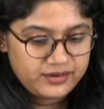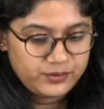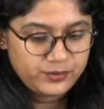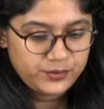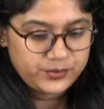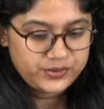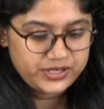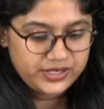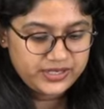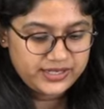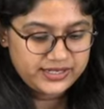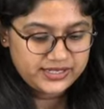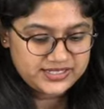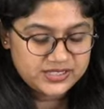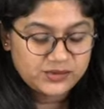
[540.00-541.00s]
Okay,
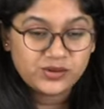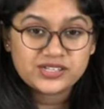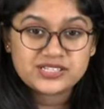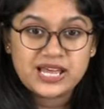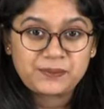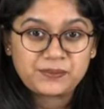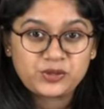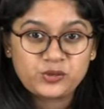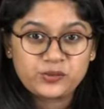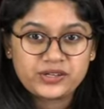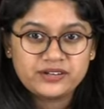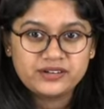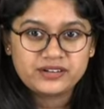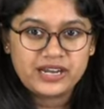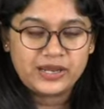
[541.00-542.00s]
let's see what is happening over
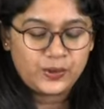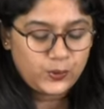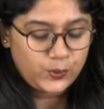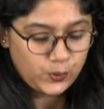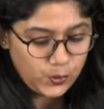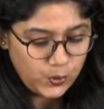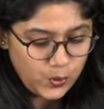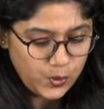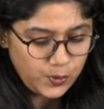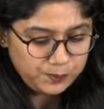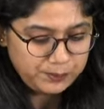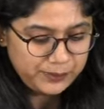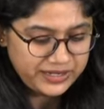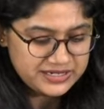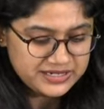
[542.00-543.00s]
here. I
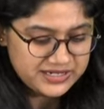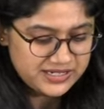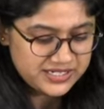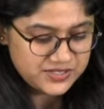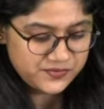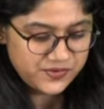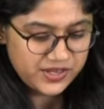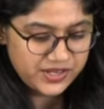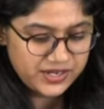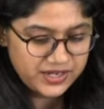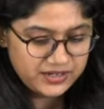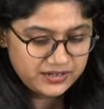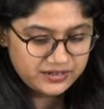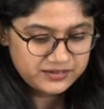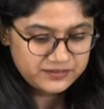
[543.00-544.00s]
hope Menti is
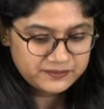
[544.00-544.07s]
fine.